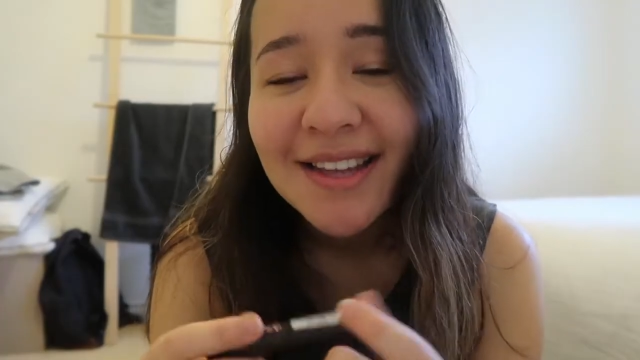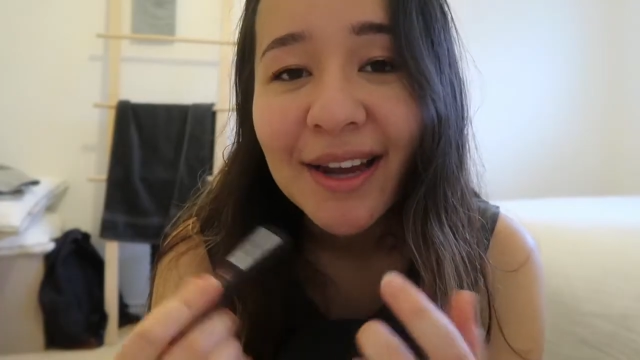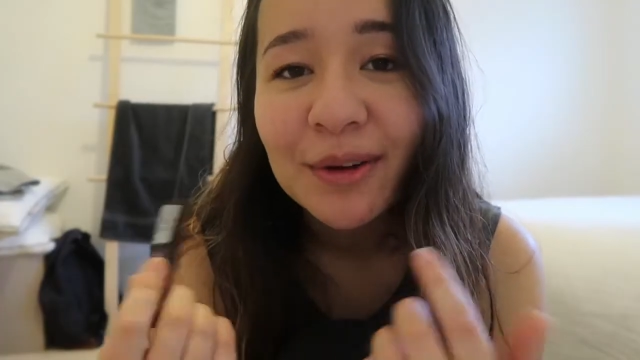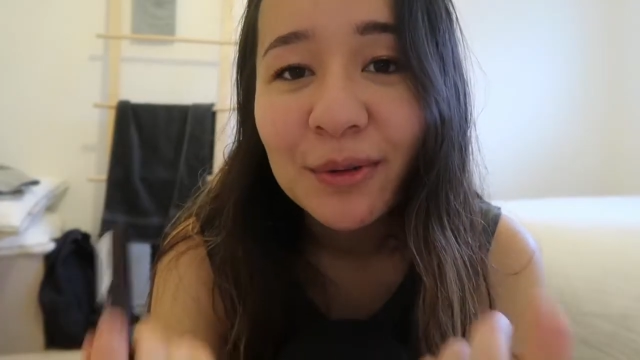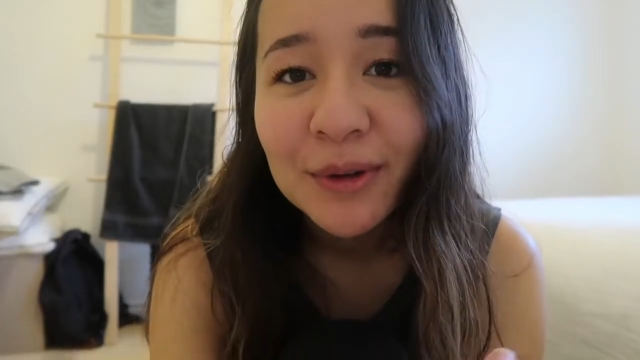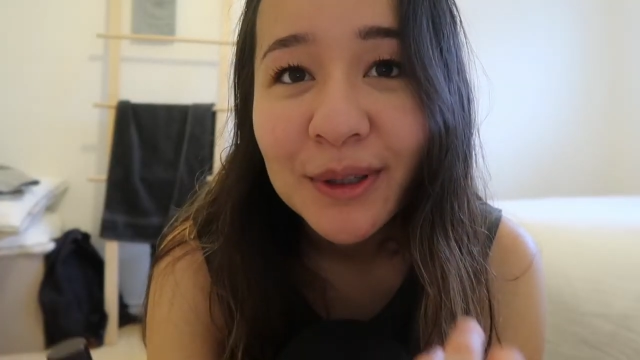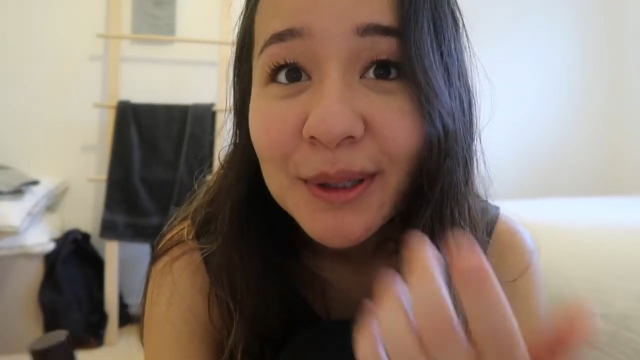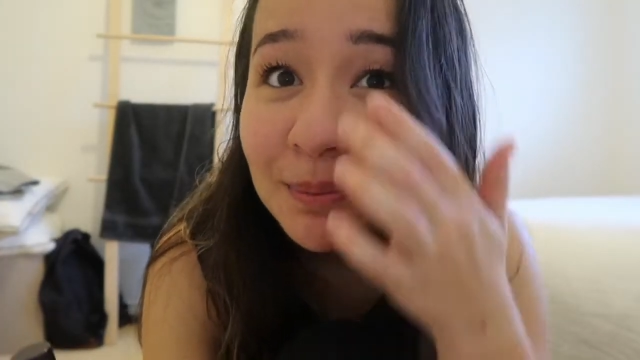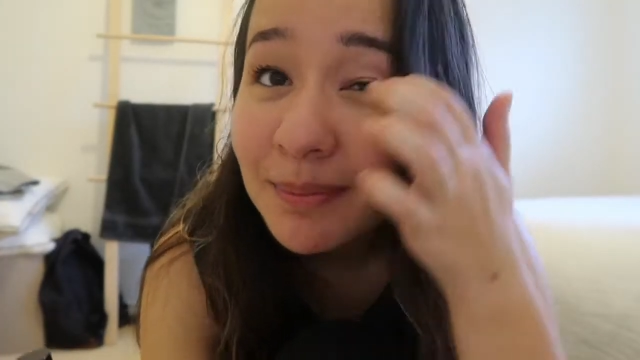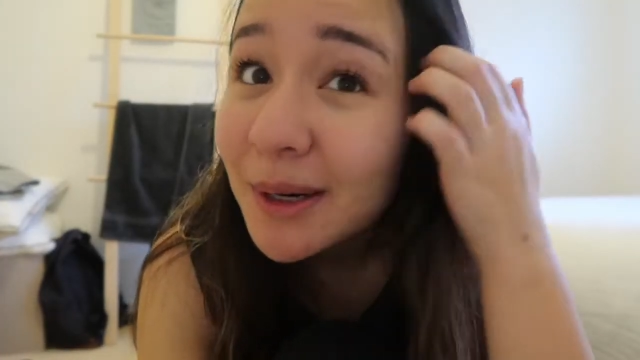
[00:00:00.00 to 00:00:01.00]
like
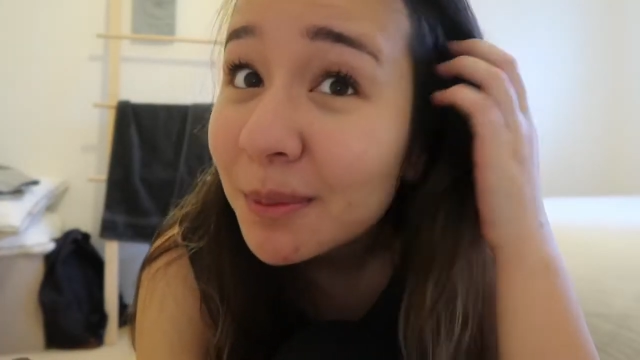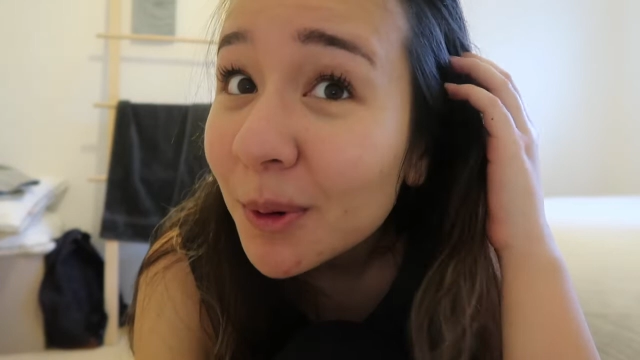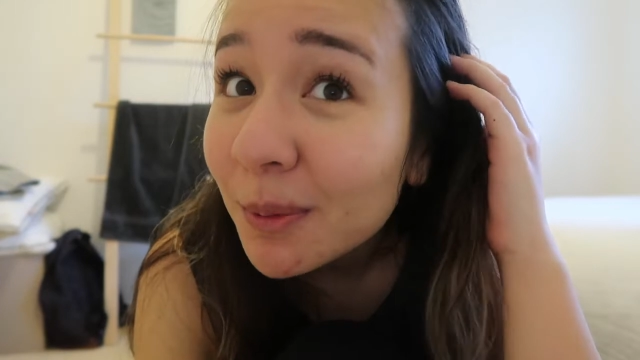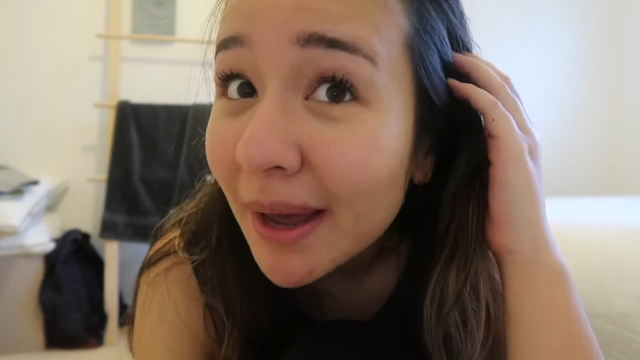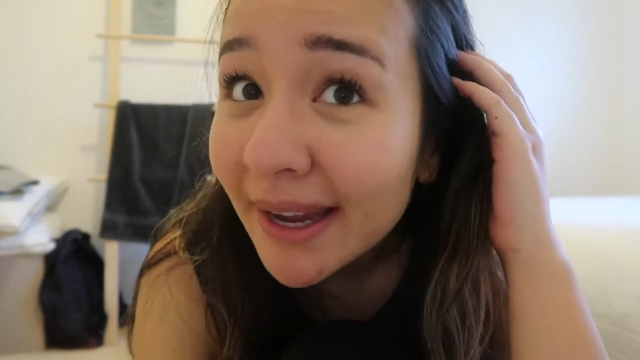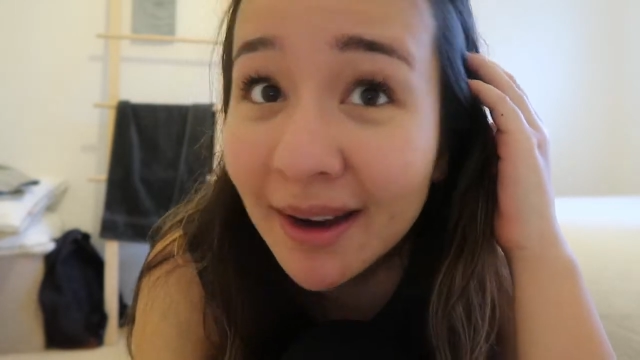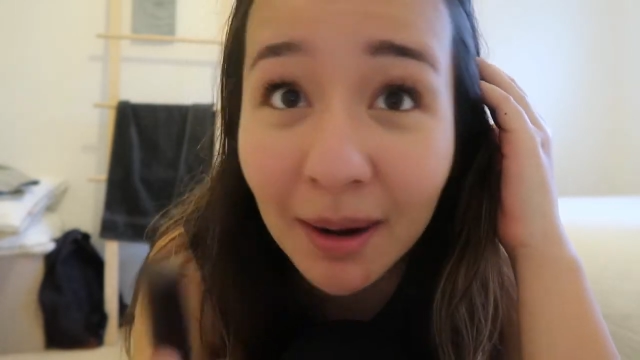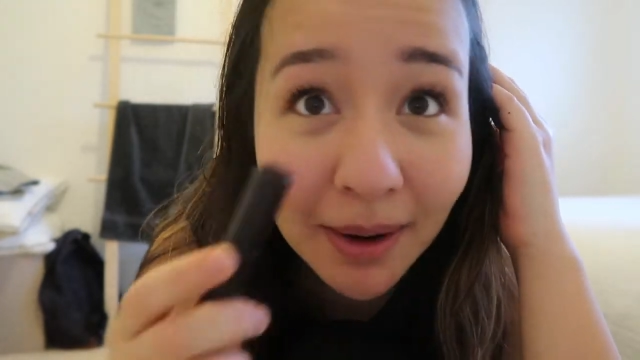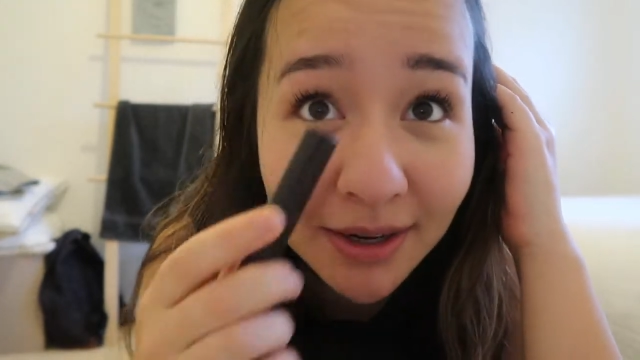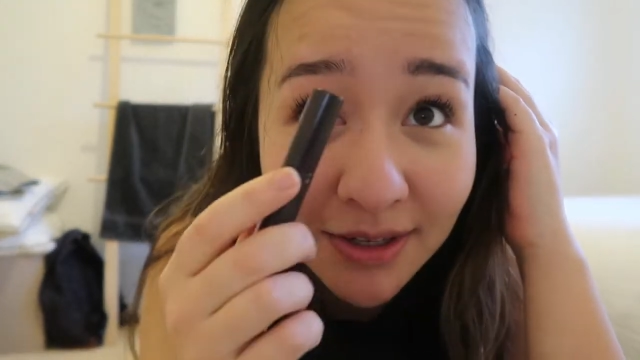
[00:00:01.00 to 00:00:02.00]
really minimal
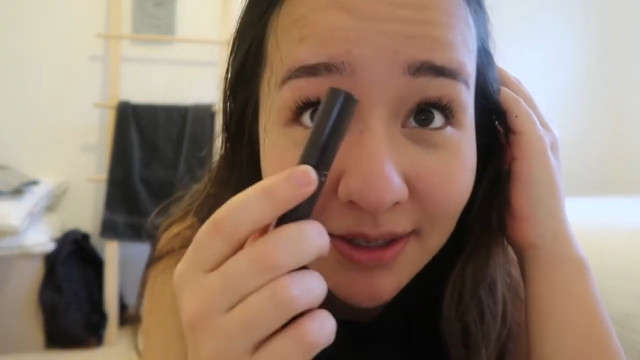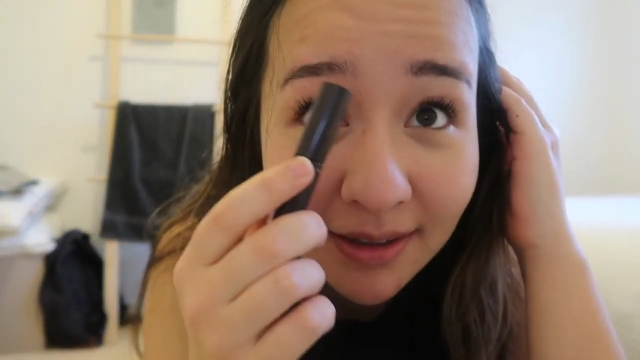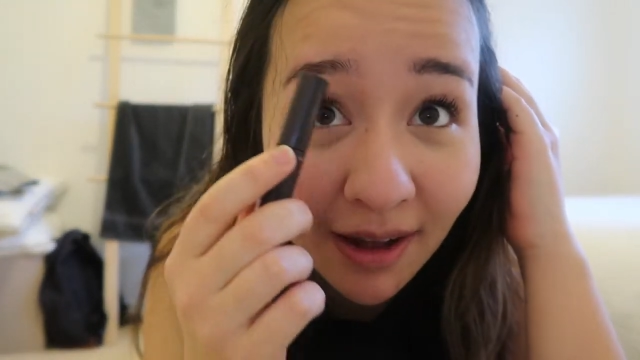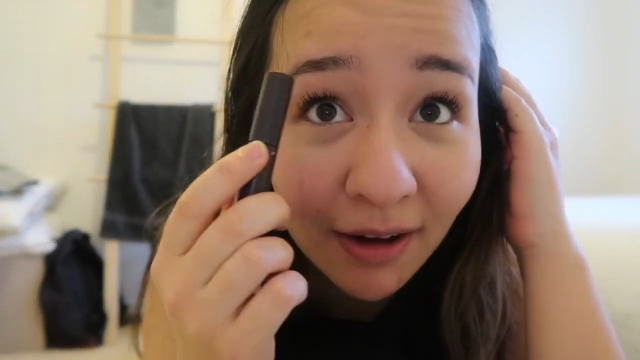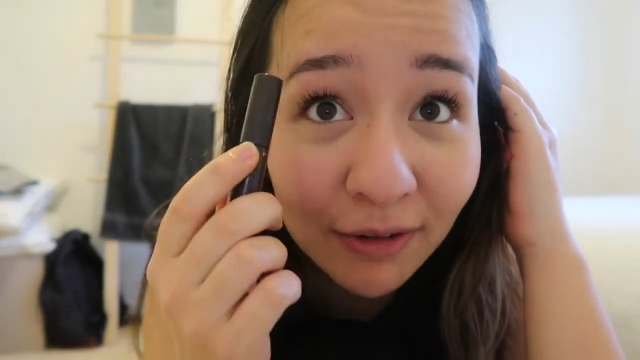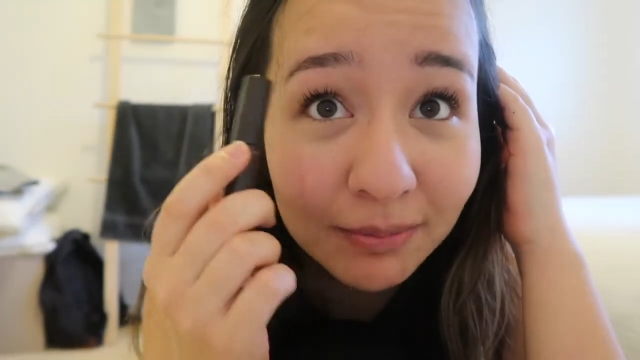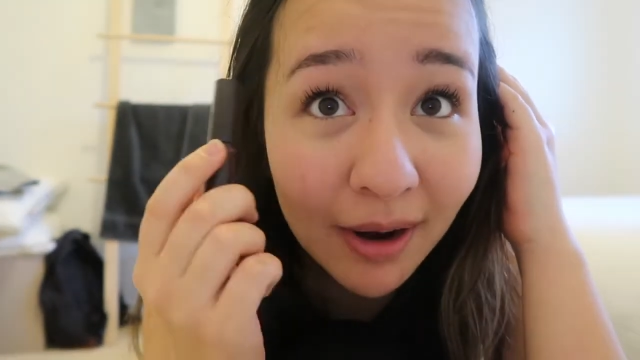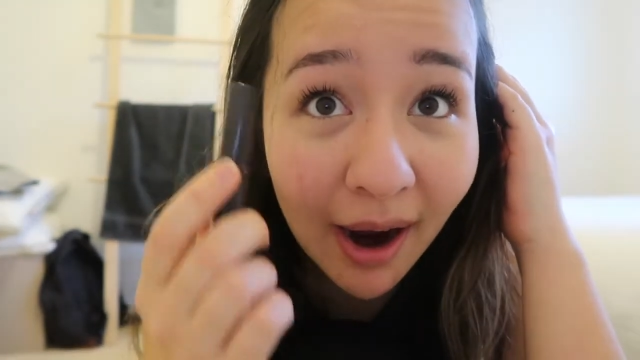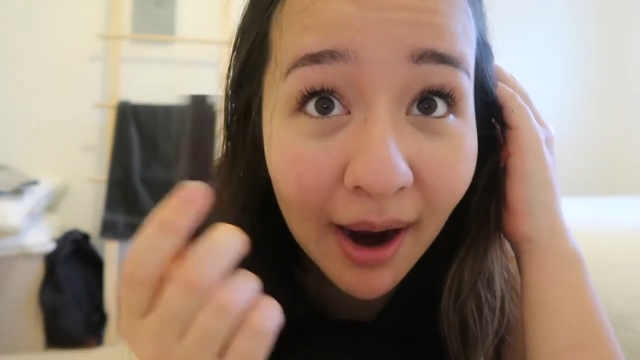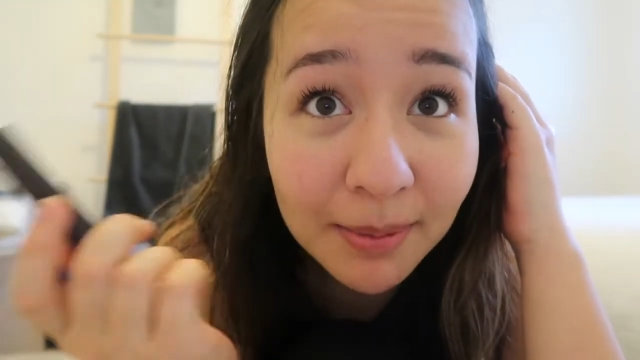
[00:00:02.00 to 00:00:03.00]
makeup. I just love
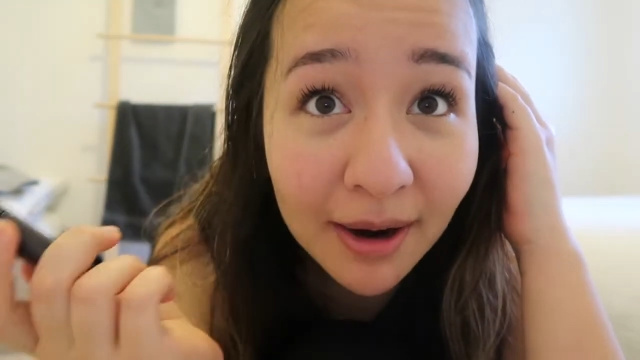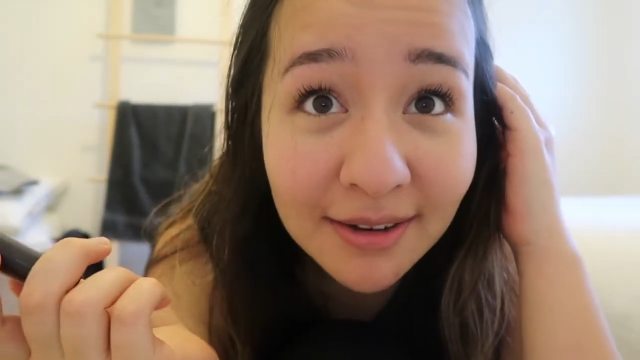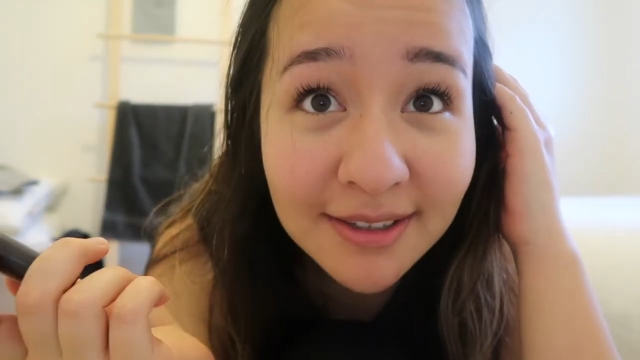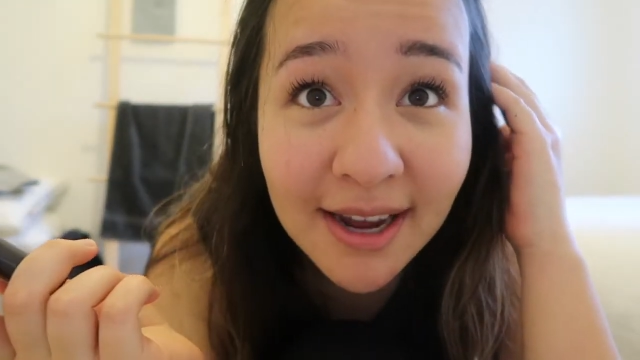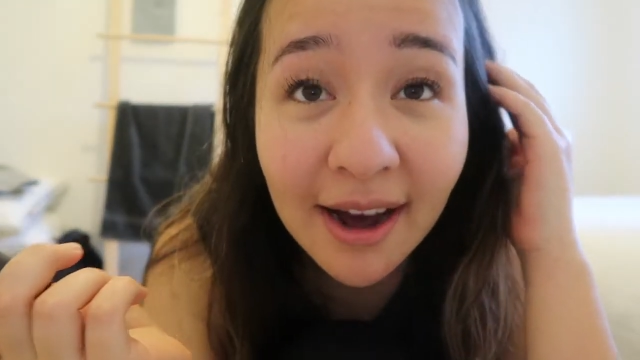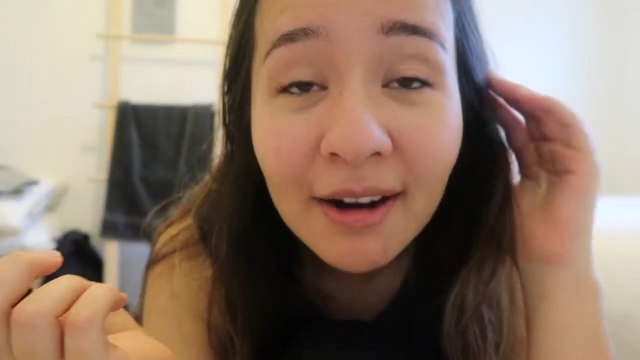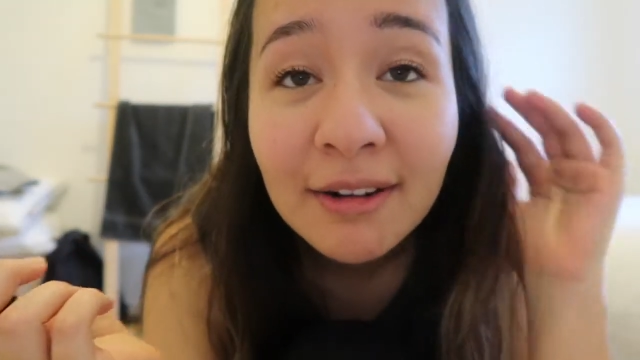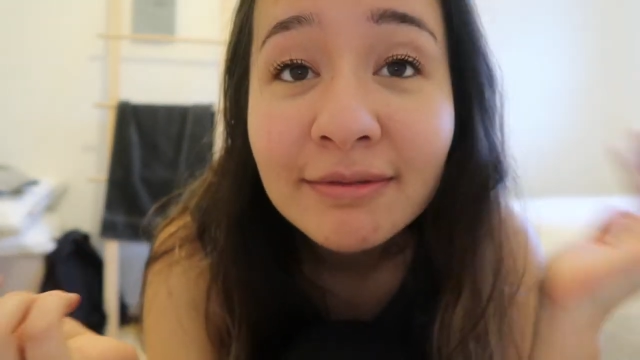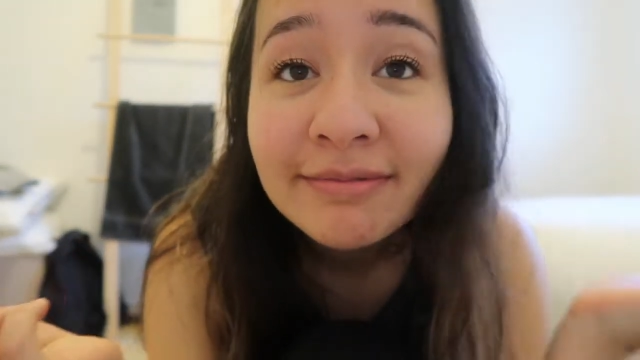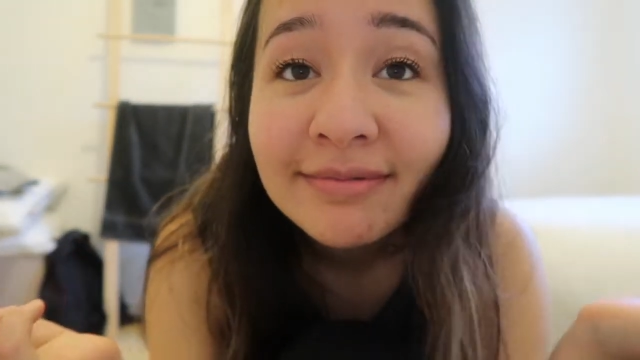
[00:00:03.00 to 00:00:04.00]
my eyebrows now.